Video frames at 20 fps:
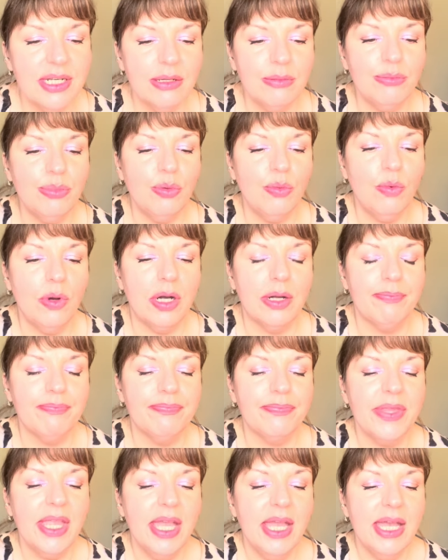number
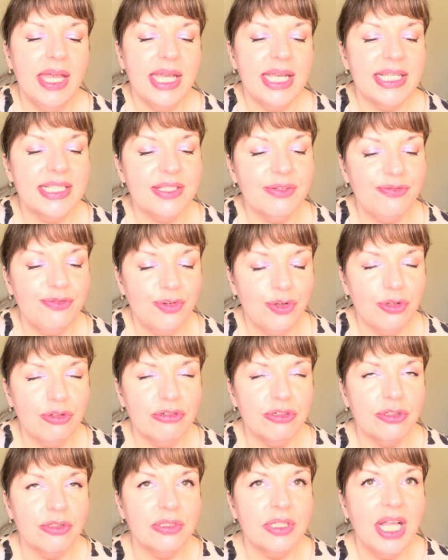1 is a
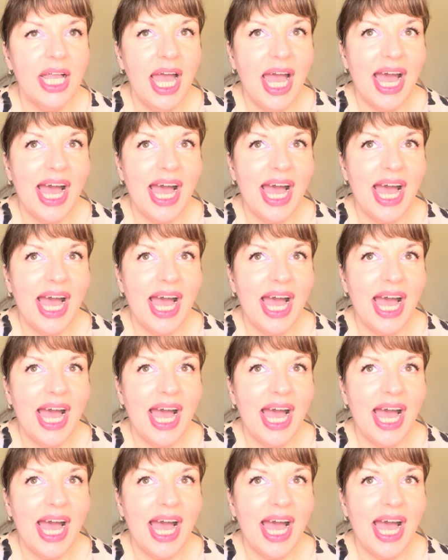floral,